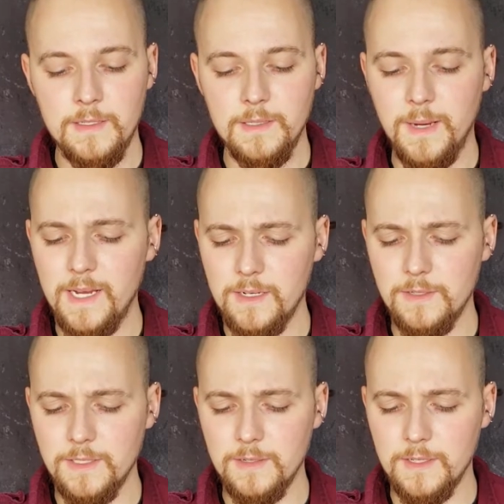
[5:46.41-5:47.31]
"Tobacco
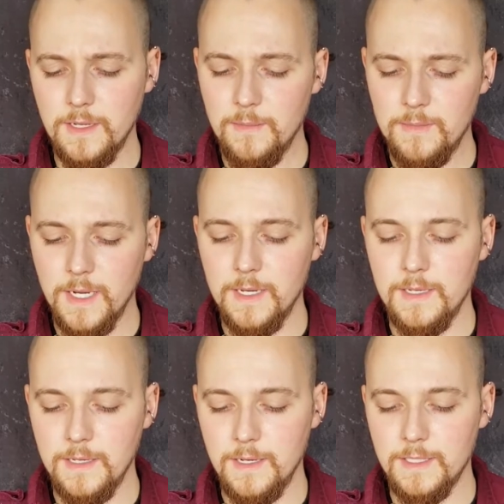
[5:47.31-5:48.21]
is hard to come by,"
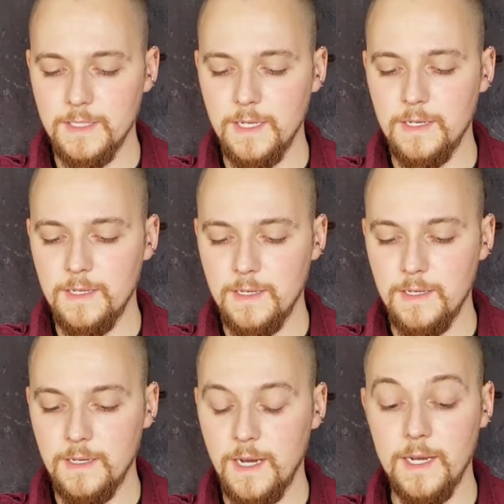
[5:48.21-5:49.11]
I said,
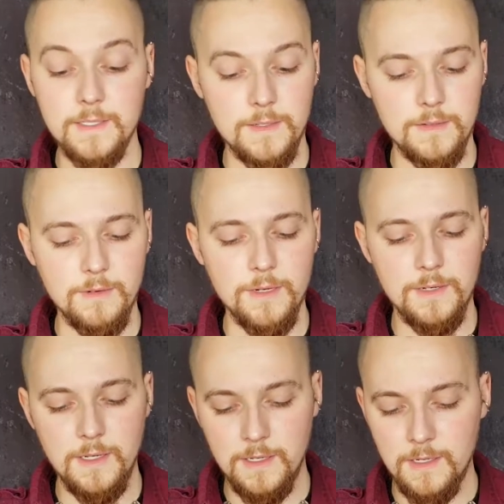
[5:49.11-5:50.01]
eyes on the road.